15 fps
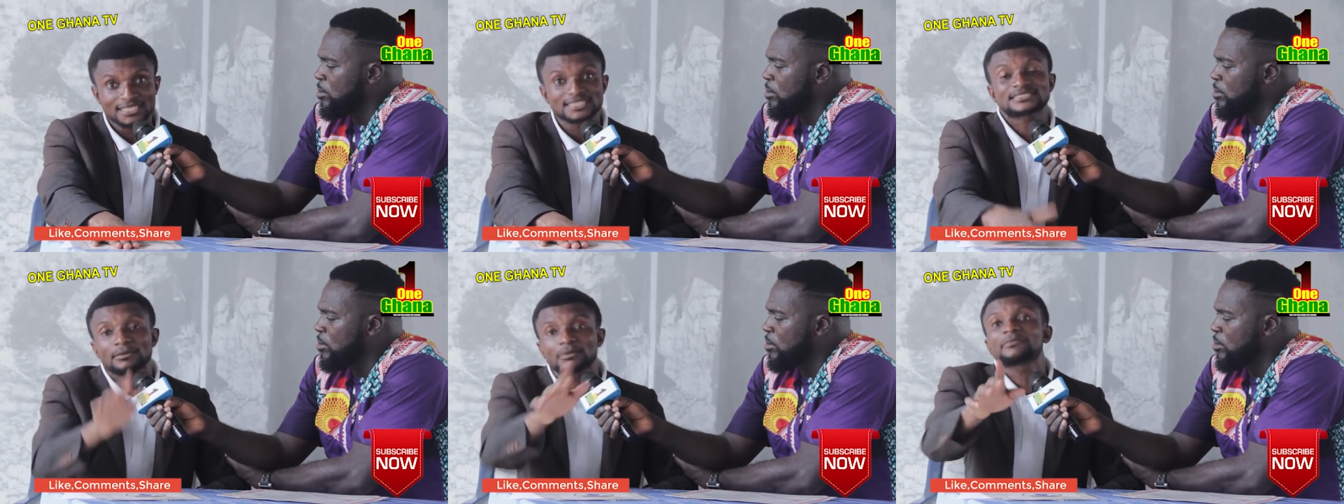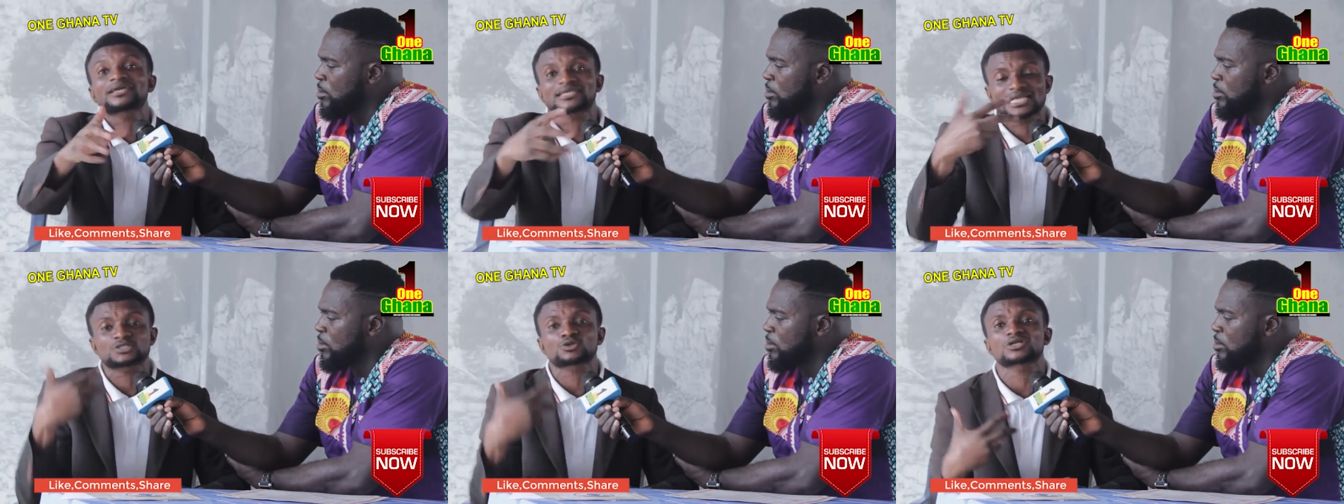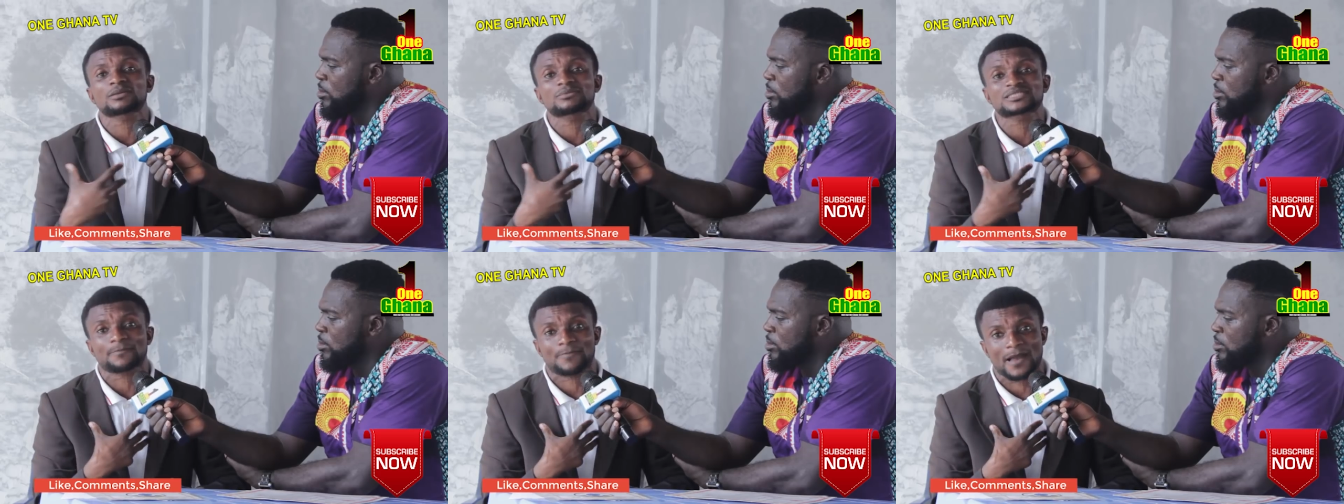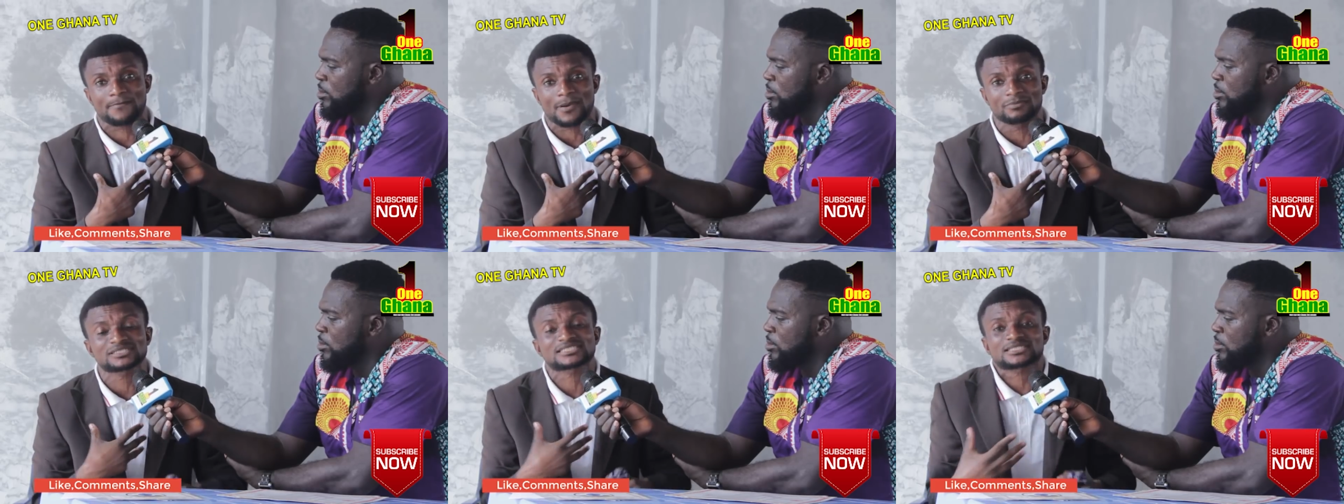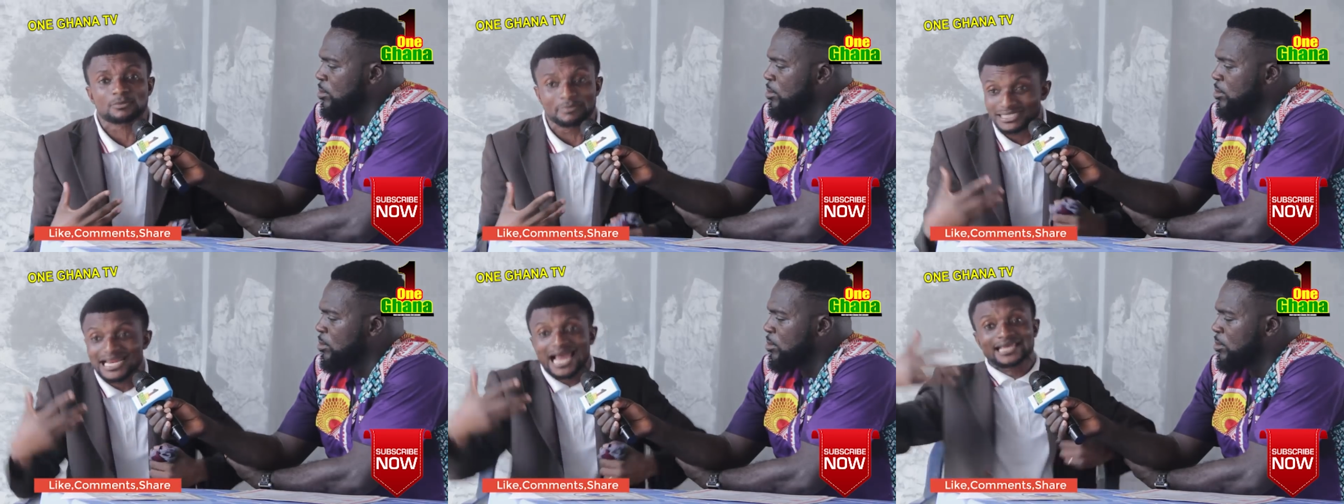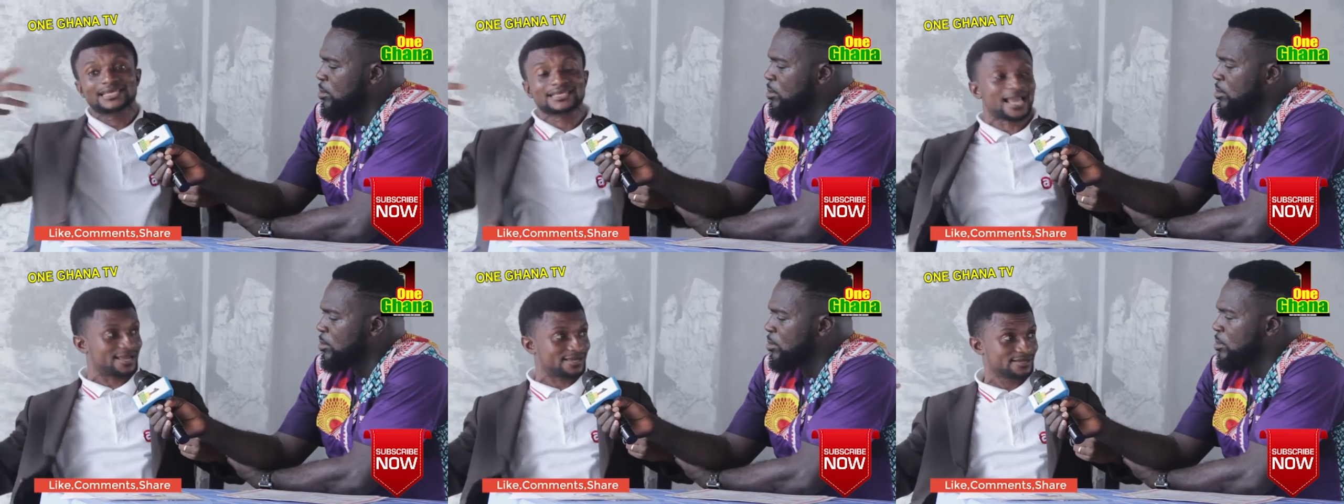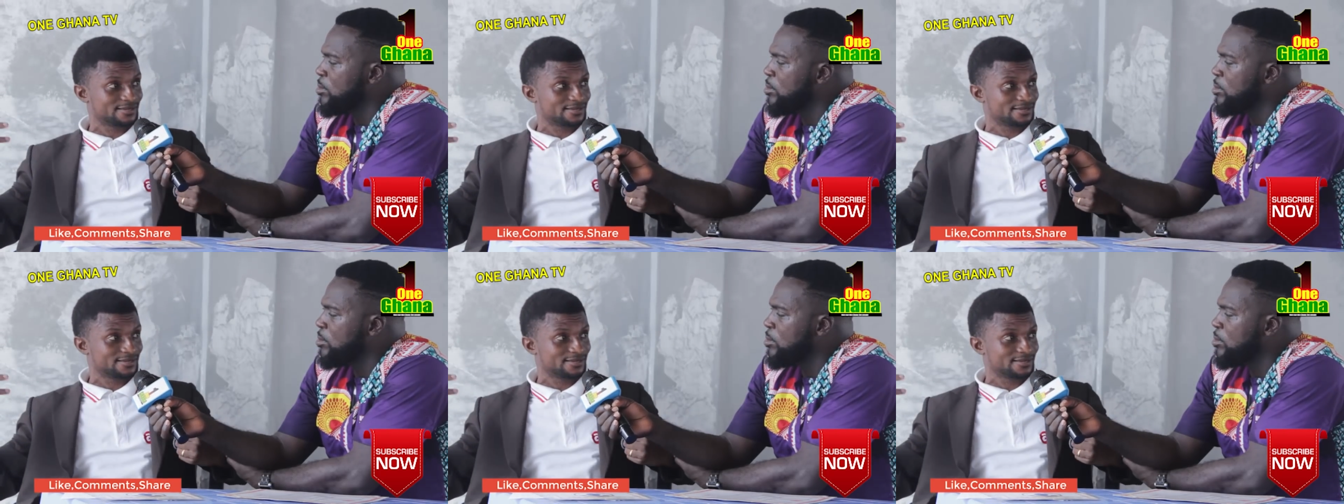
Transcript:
Speaker 1: se me me ka cho nyame se papa me me dan ya